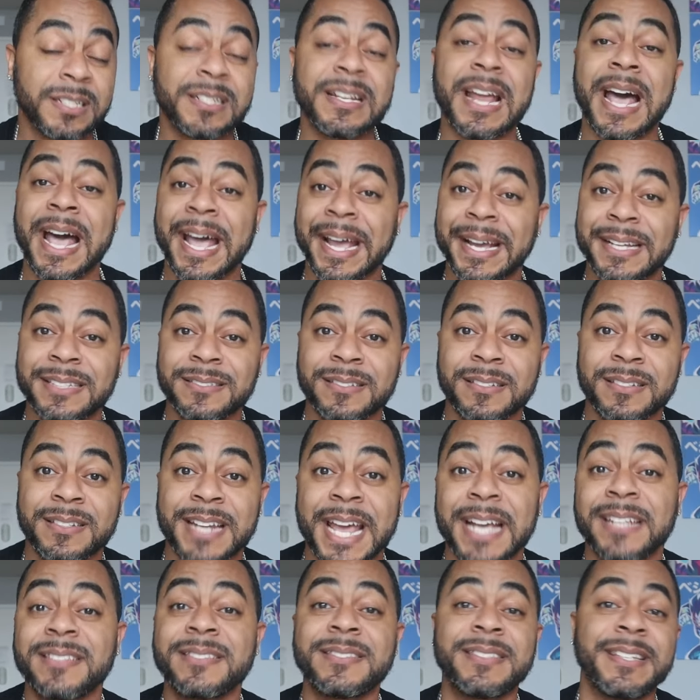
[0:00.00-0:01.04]
it a night.
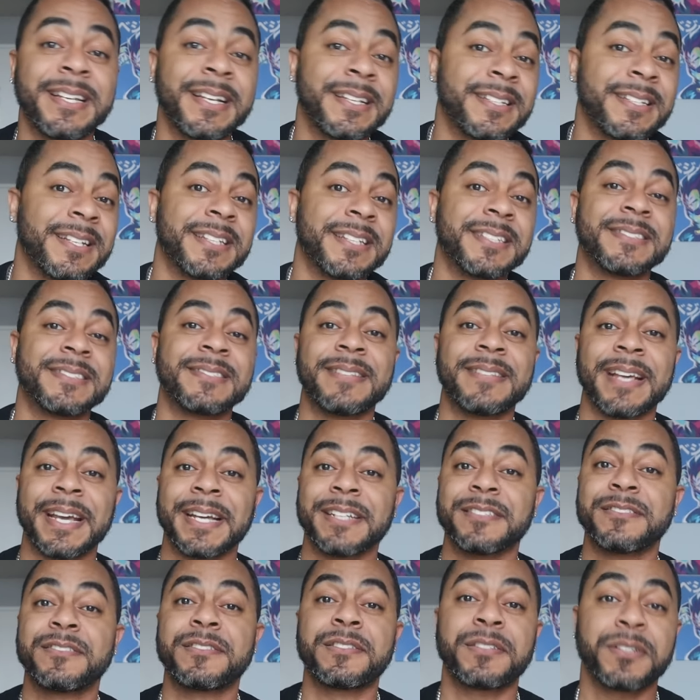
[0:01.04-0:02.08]
Next scene, it is
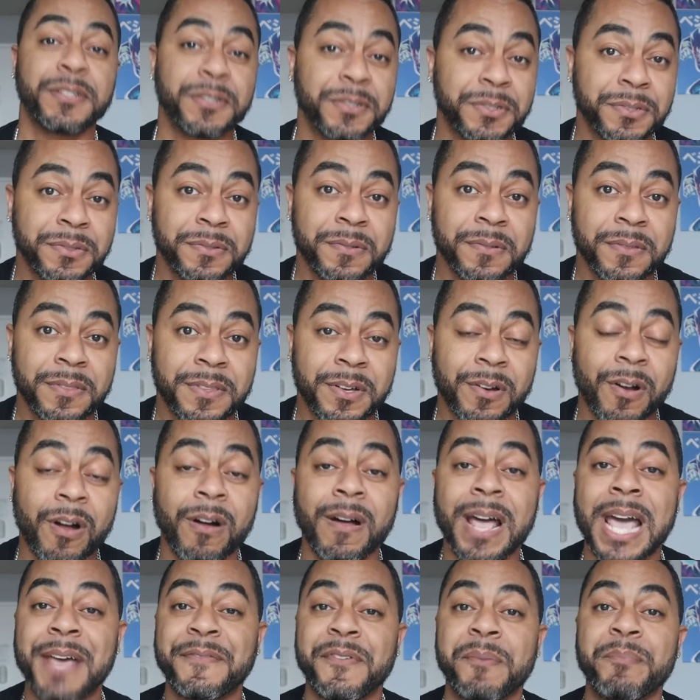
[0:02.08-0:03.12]
day two. They're all
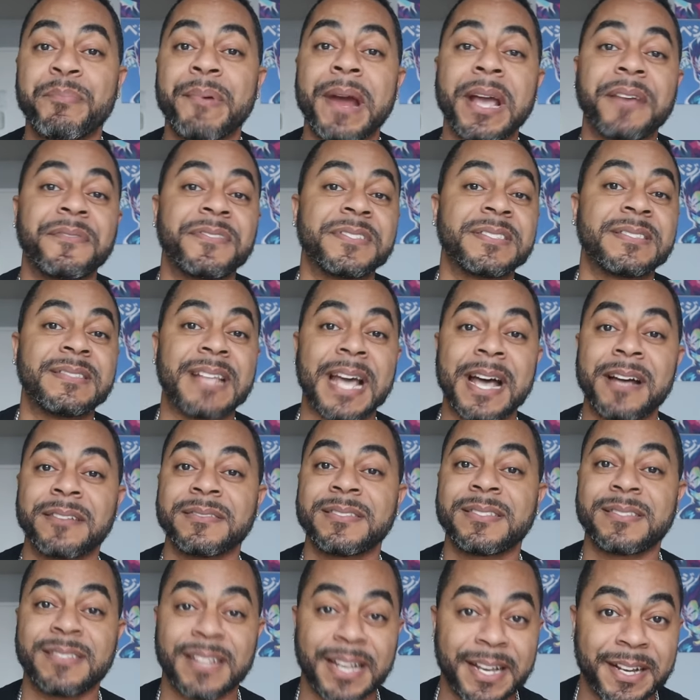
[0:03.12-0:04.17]
having breakfast
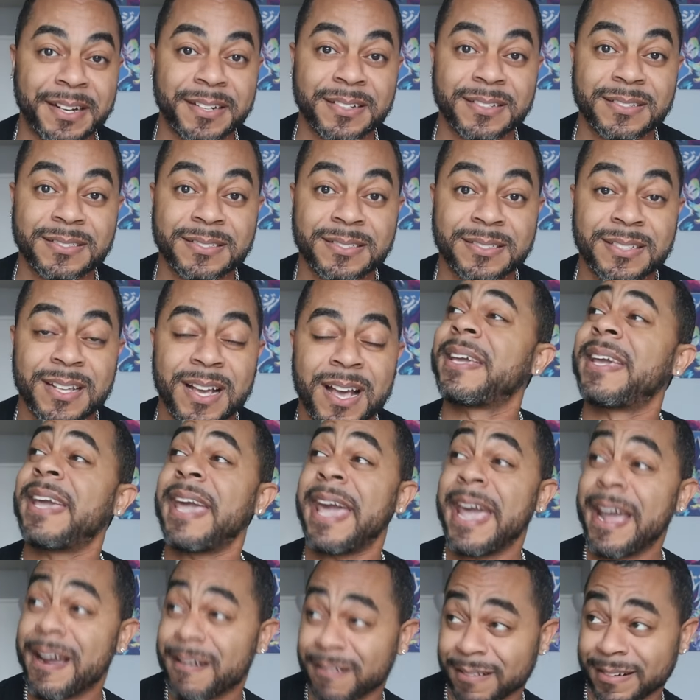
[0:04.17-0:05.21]
downstairs.
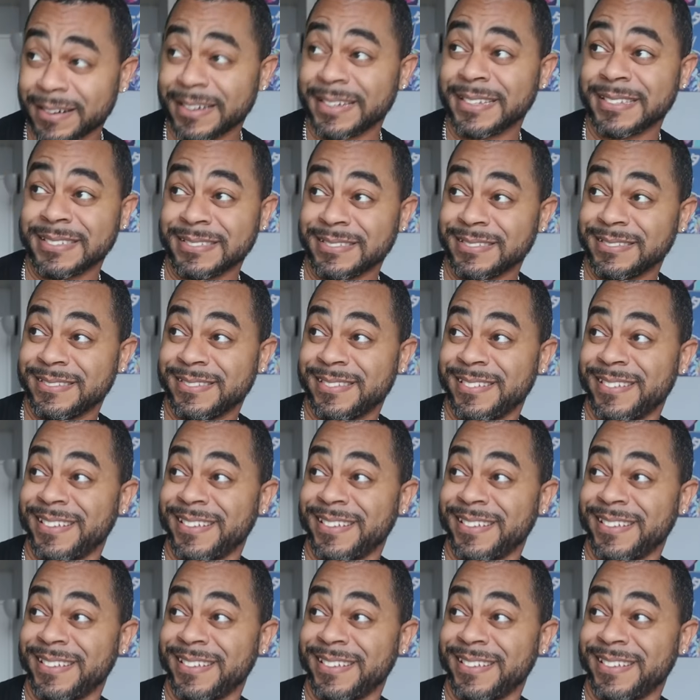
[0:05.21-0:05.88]
Karen,